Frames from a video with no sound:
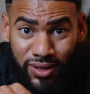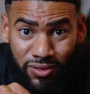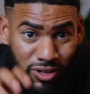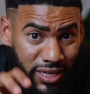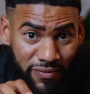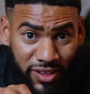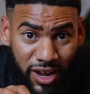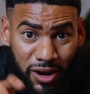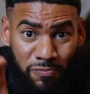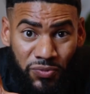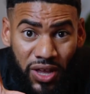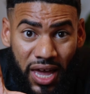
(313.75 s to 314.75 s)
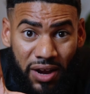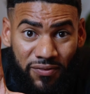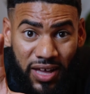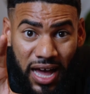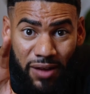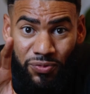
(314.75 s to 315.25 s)
there definitely are. And I've
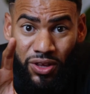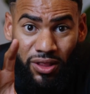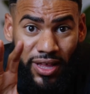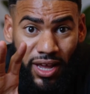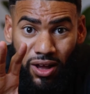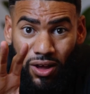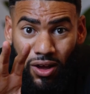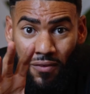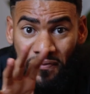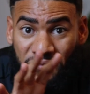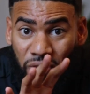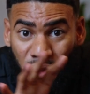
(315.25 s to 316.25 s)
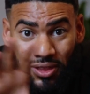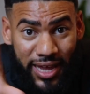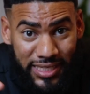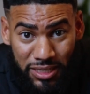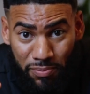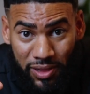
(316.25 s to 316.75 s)
got like a full
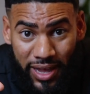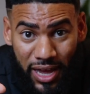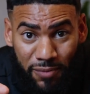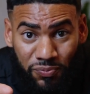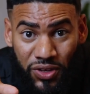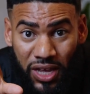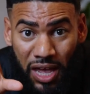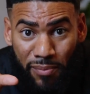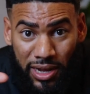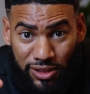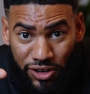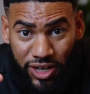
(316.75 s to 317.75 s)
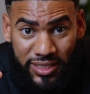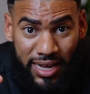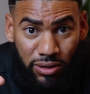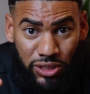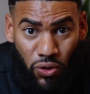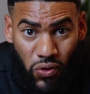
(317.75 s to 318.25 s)
lesson plan in my learning
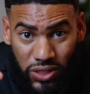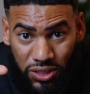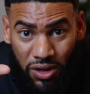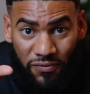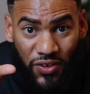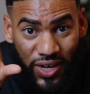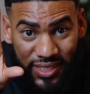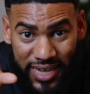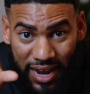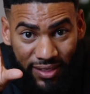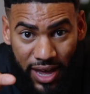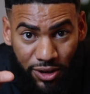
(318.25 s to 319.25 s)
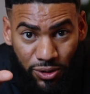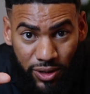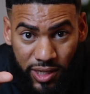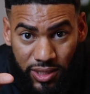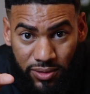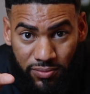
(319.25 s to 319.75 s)
sounds course for exactly how to do
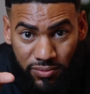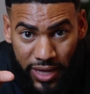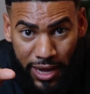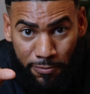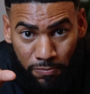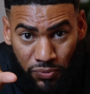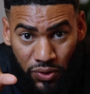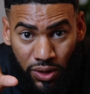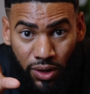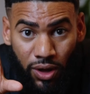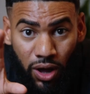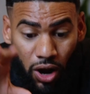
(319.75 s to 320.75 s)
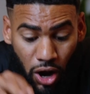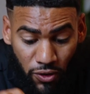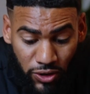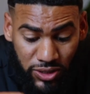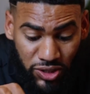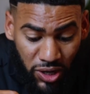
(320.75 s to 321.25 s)
this, okay? Are
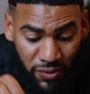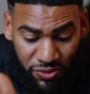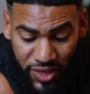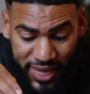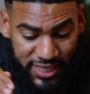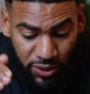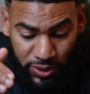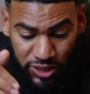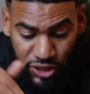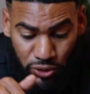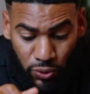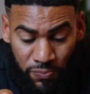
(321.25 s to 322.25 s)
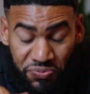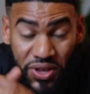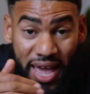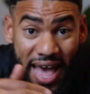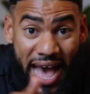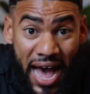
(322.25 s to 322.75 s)
there certain things that we do
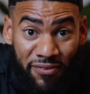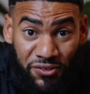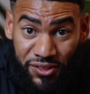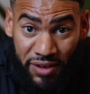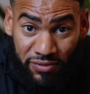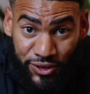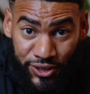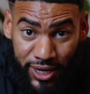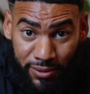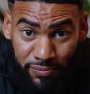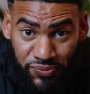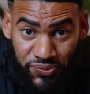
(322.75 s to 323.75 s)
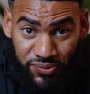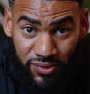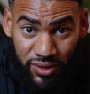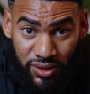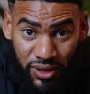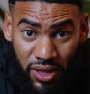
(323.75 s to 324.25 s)
after they've learned it
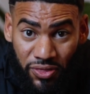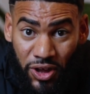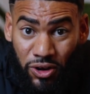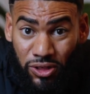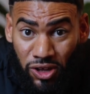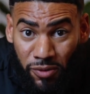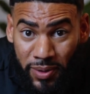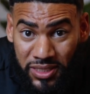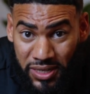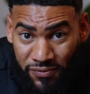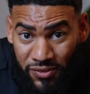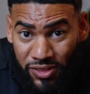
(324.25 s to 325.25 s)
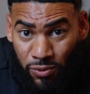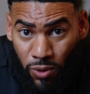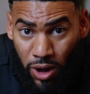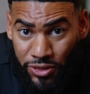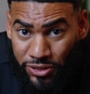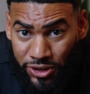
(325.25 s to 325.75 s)
that are a little bit different than
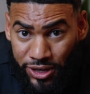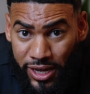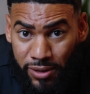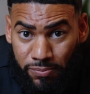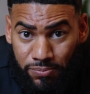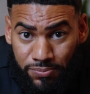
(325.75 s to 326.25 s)
while they're learning it?